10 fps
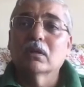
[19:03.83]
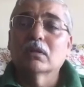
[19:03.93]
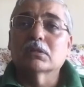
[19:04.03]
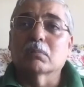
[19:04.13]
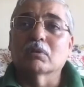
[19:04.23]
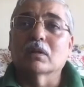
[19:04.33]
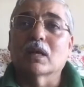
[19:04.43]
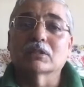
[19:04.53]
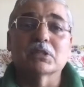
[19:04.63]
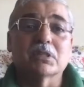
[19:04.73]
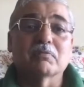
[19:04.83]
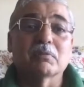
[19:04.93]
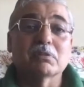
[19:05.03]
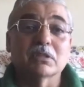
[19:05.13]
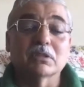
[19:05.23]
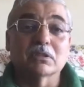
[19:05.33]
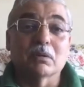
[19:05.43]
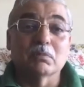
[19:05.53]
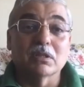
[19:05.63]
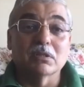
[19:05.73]
Some of the largest FMCGs
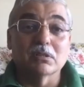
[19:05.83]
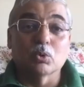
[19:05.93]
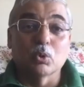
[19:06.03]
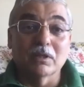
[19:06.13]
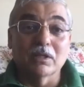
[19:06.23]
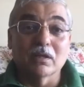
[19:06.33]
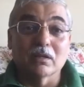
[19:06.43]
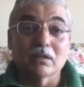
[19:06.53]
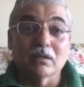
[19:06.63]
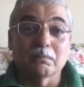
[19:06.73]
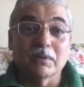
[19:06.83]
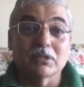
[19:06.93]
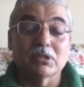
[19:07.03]
companies globally are under pitch.